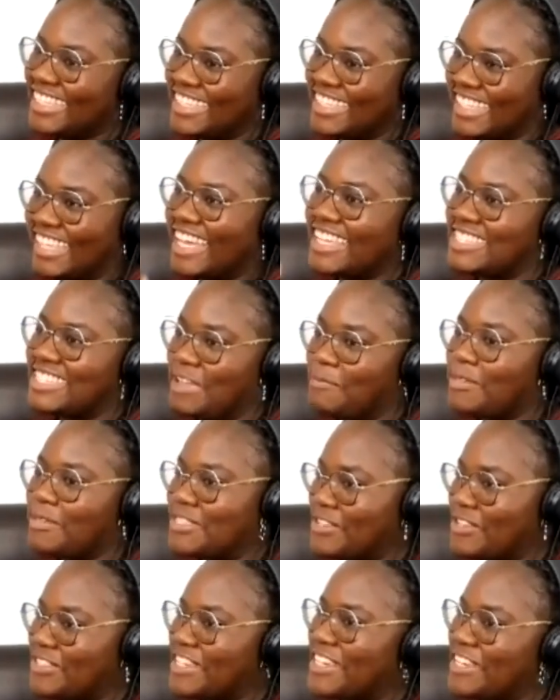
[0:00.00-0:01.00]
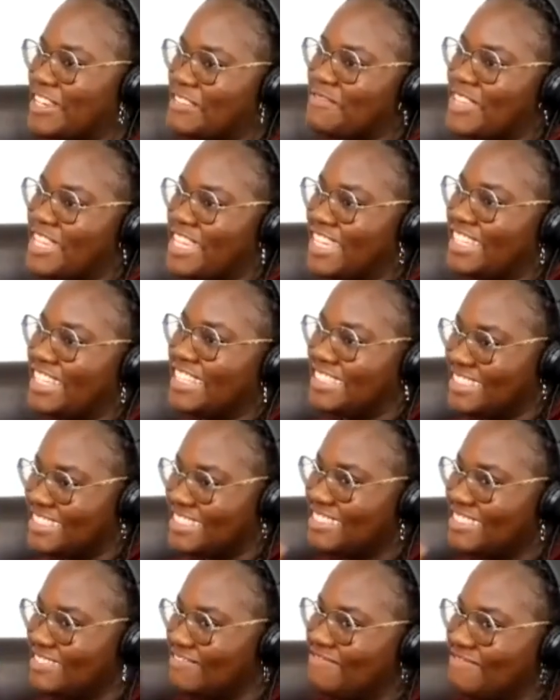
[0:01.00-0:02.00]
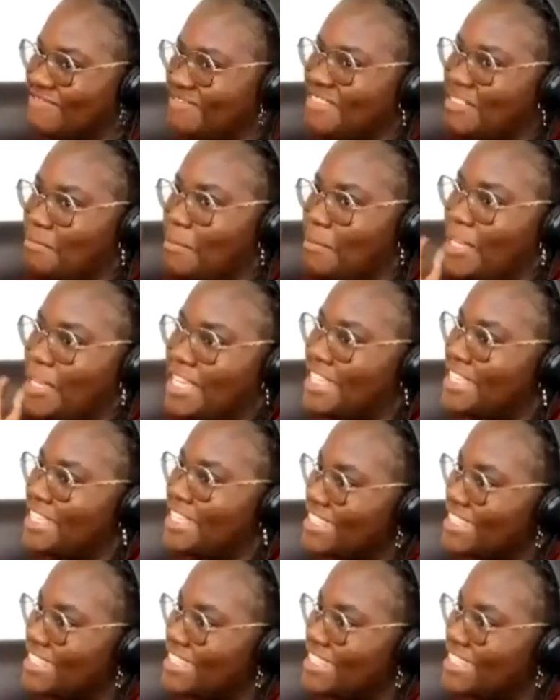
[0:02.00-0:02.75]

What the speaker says: the last episodes are going to be peak.